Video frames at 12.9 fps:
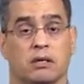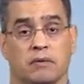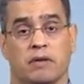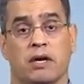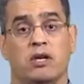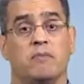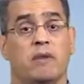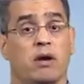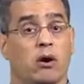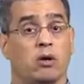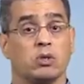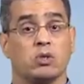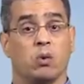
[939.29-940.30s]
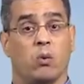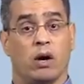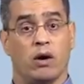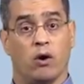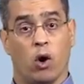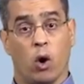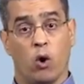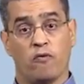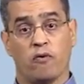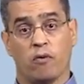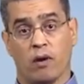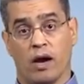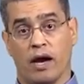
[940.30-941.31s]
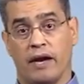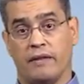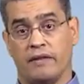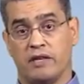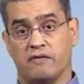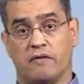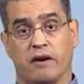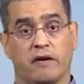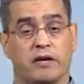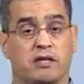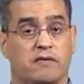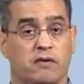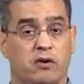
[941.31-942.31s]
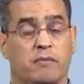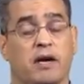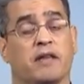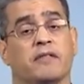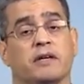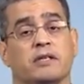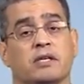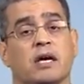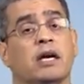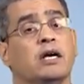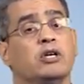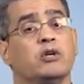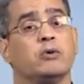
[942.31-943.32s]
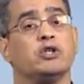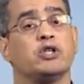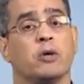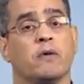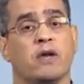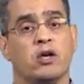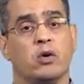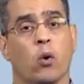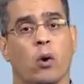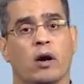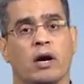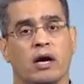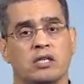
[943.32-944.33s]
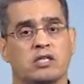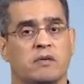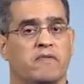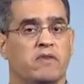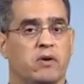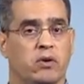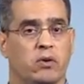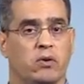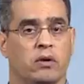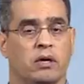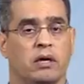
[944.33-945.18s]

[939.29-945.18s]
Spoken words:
then you may also want to override these various view methods to ensure that your custom view